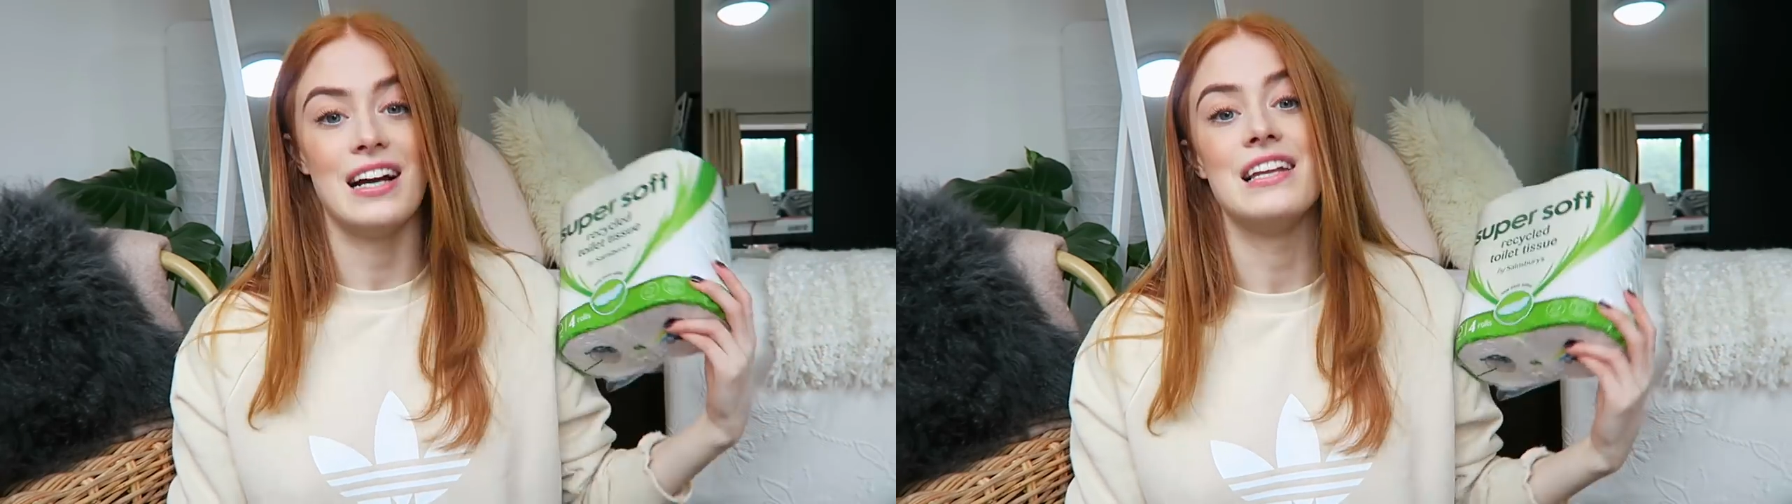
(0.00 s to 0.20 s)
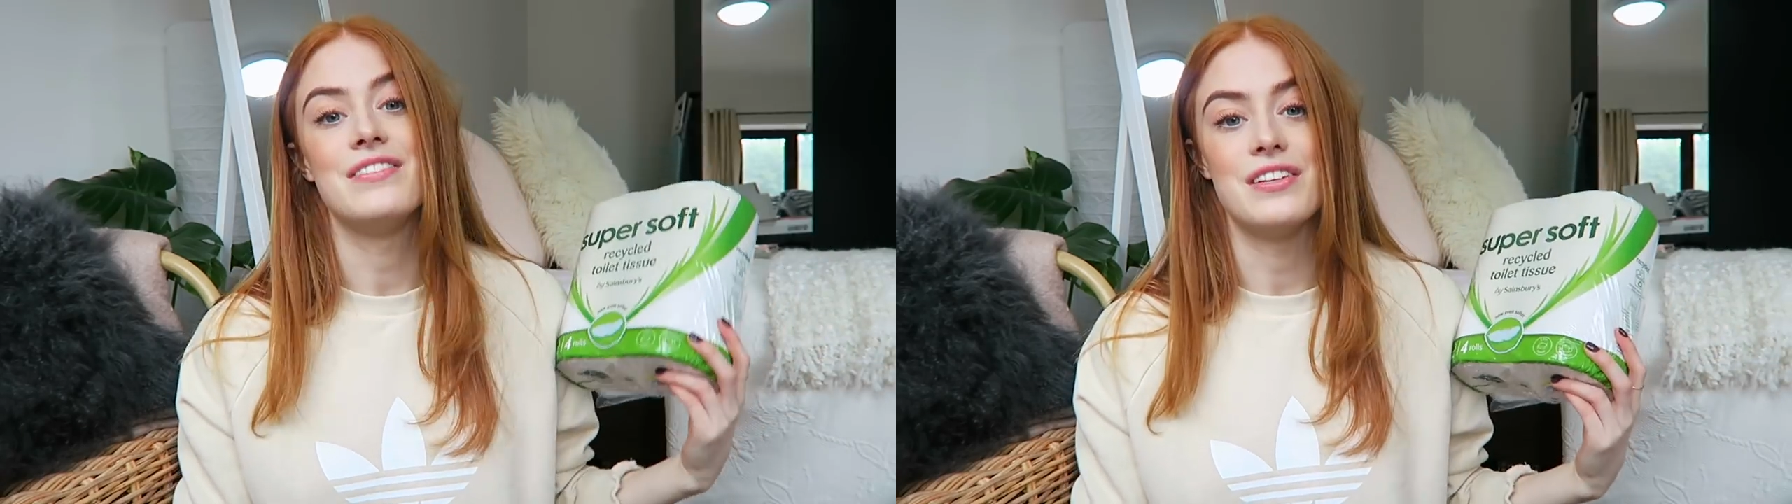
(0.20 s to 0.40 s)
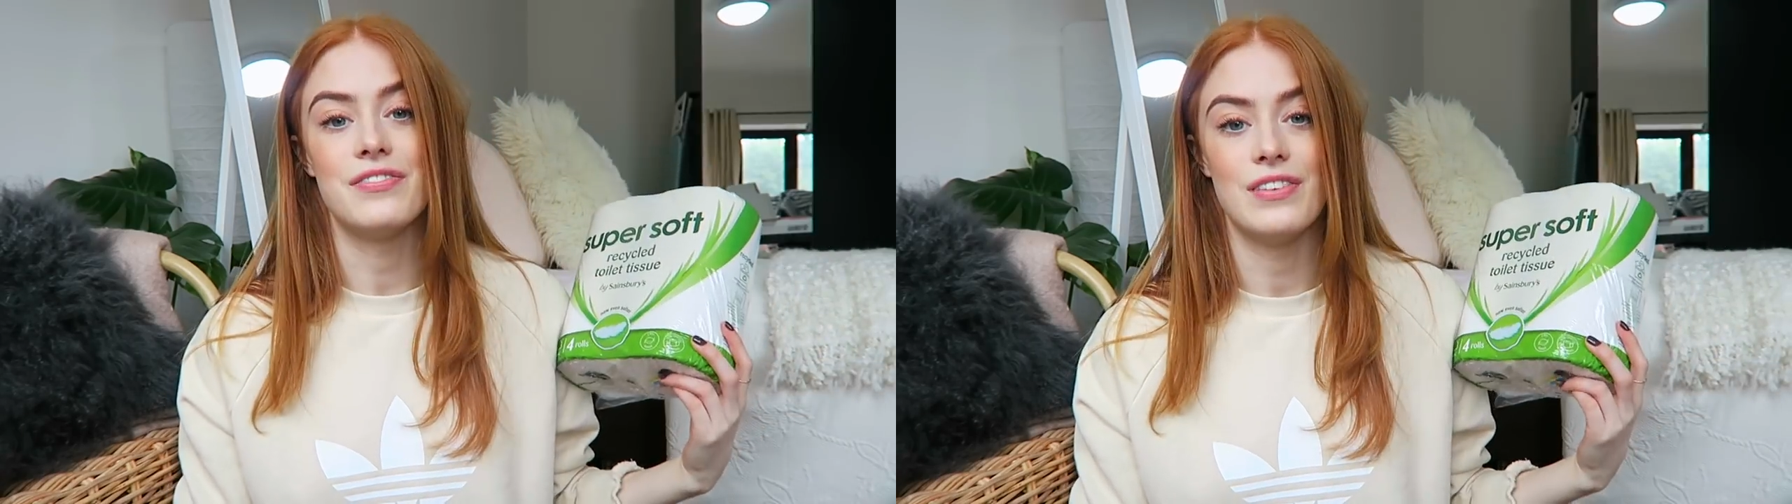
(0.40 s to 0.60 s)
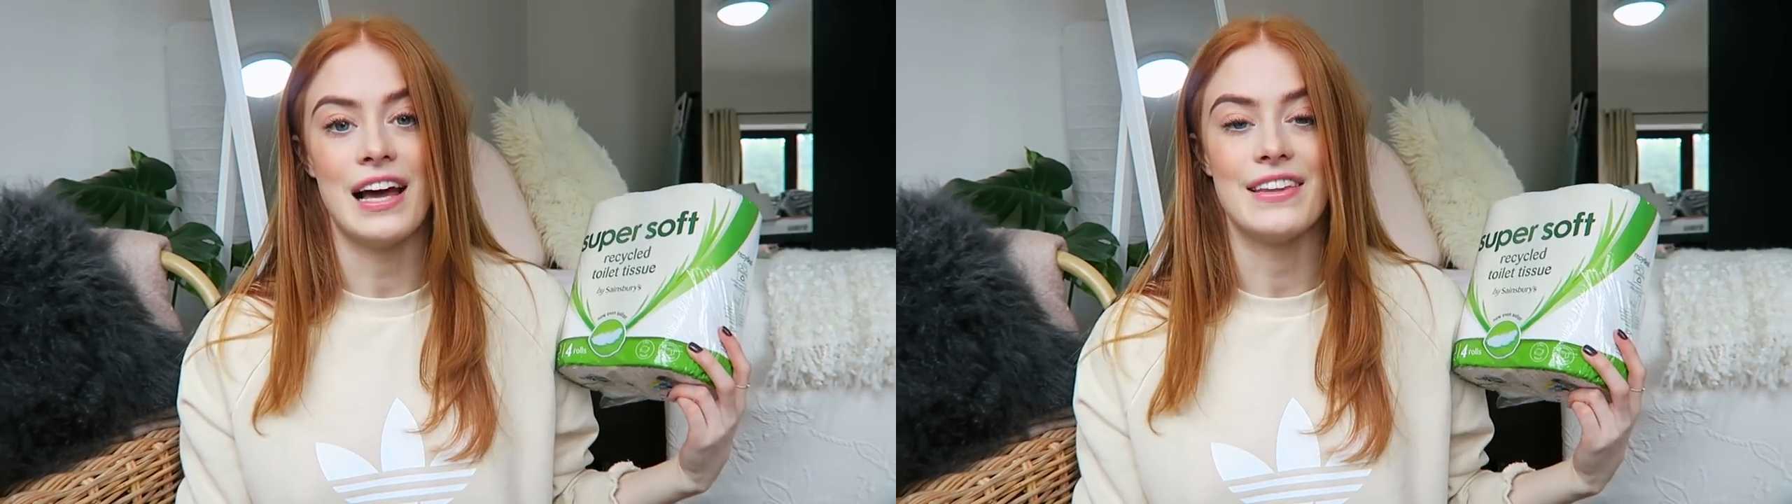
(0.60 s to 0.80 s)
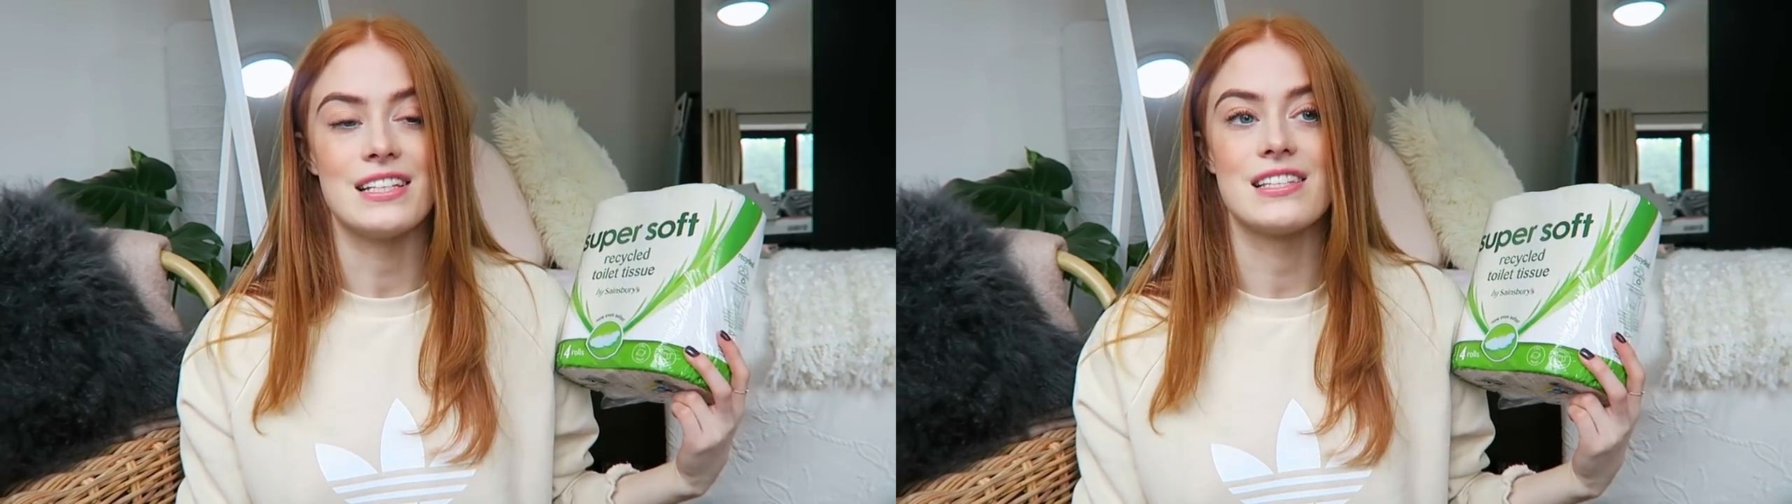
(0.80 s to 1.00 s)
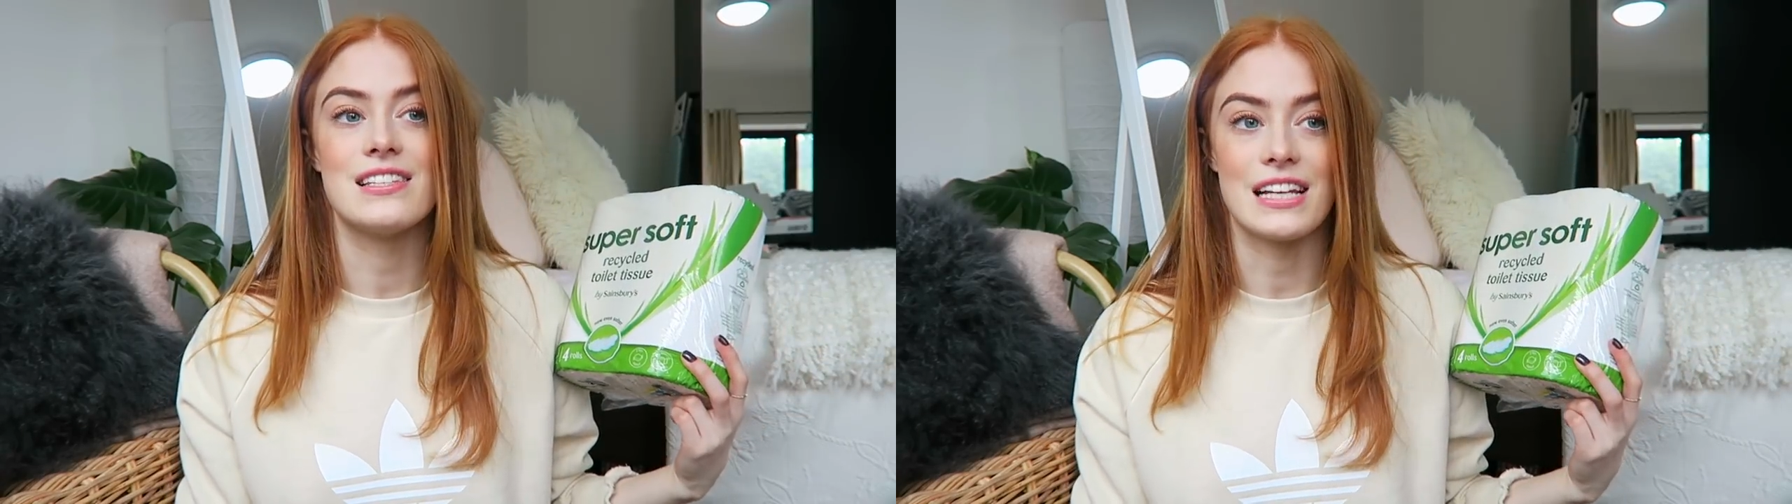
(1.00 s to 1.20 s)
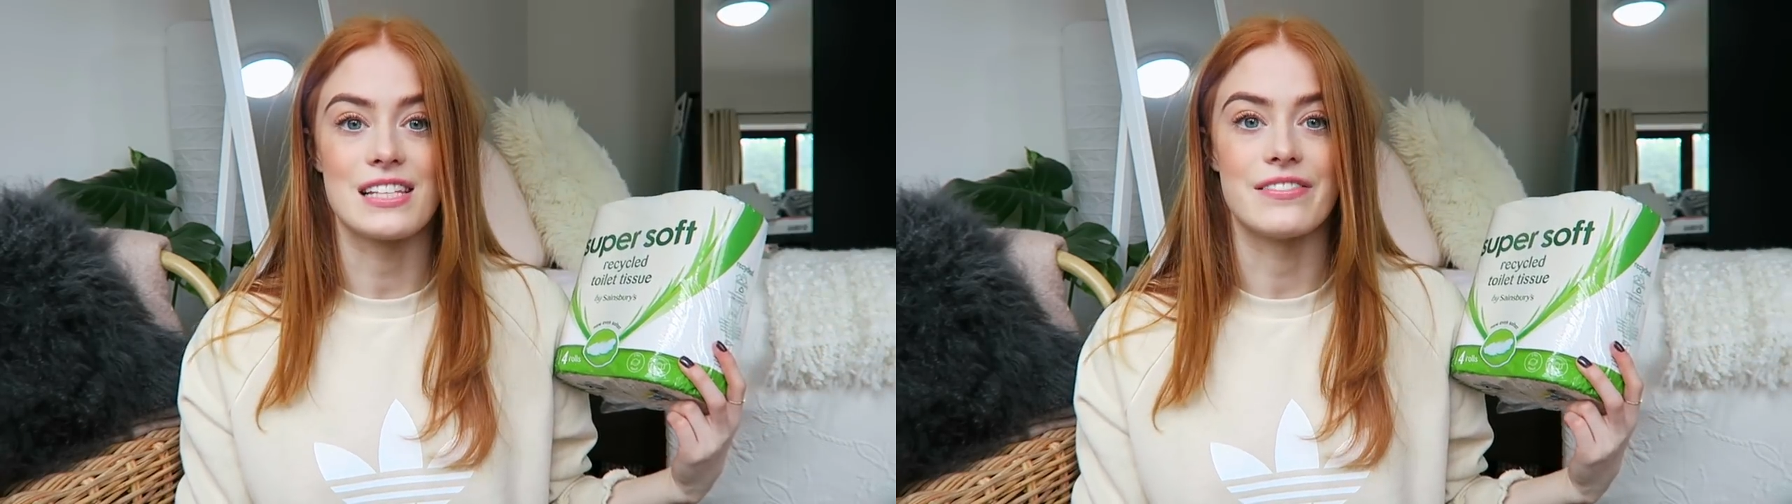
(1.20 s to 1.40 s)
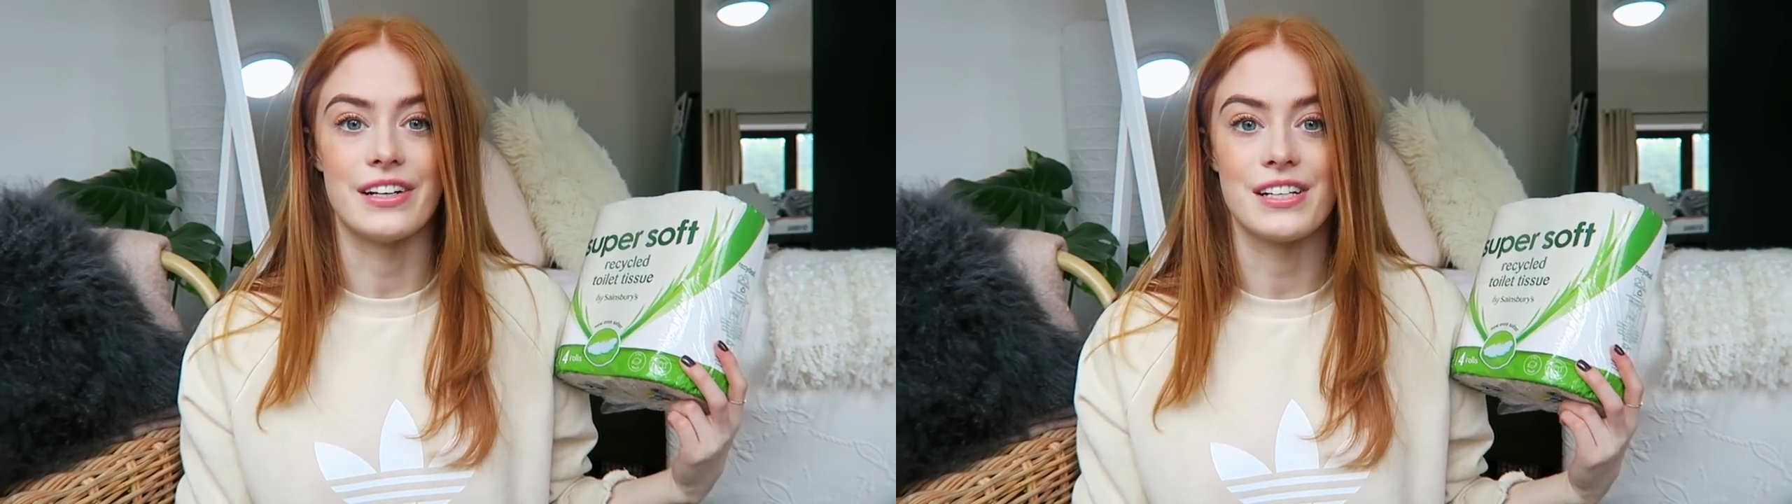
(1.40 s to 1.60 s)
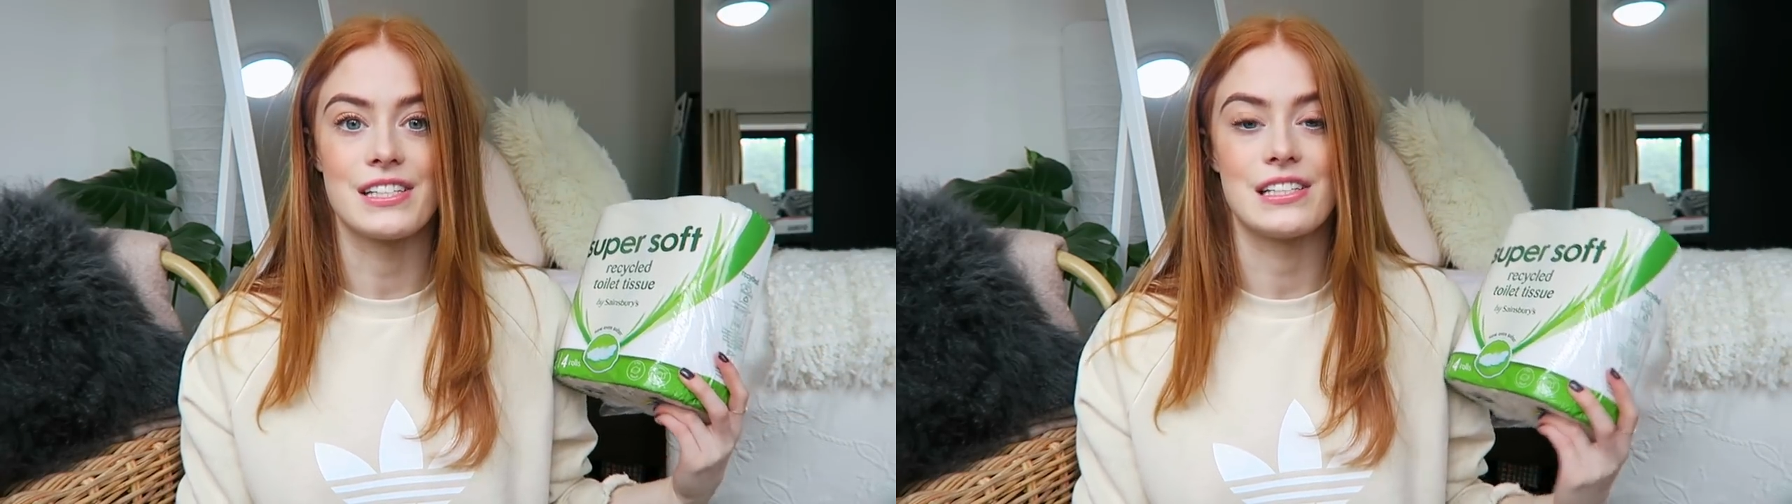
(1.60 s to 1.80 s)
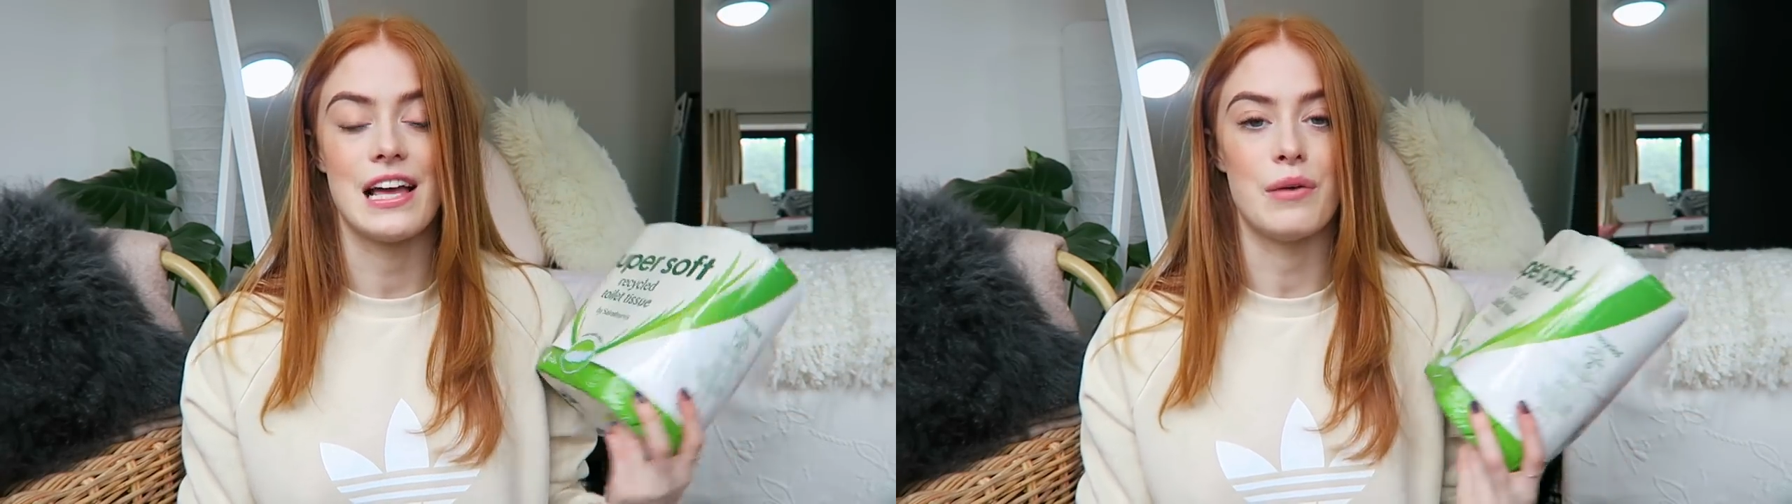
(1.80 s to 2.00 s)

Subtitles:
I live in a flat, there's six of us,